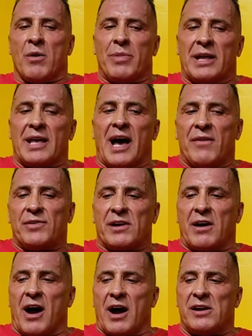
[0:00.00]
But after
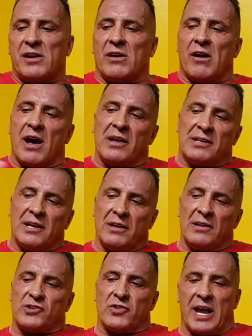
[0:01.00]
cardio, until
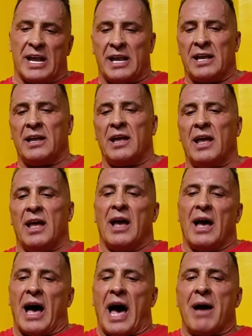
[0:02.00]
the training,
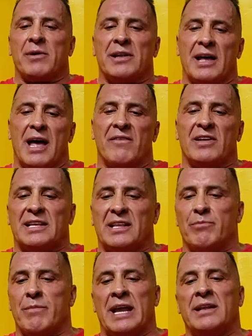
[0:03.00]
I'm going to have a,
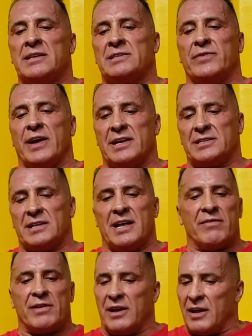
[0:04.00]
that maintenance phase in
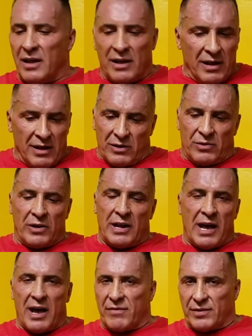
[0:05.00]
every two and
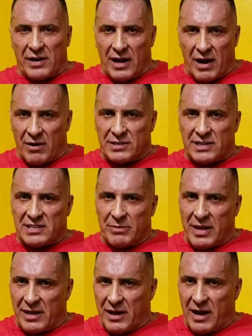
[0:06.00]
a half, three hours, doesn't
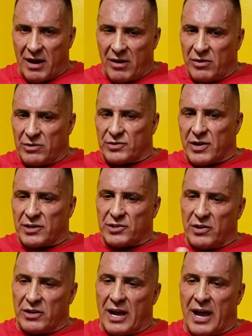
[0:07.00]
matter how you
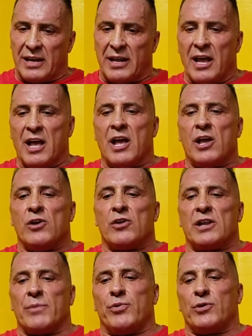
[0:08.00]
structure your diet. You're
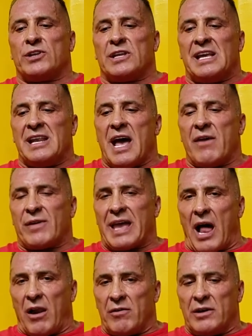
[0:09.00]
going to put enough
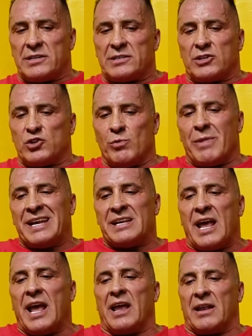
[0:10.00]
calories to
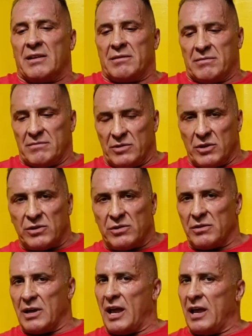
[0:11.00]
maintain, not
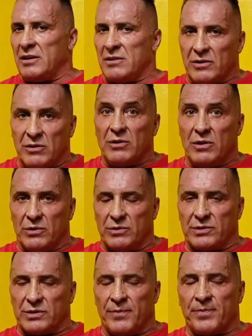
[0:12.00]
to gain, not to
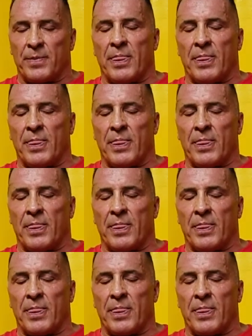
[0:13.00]
lose.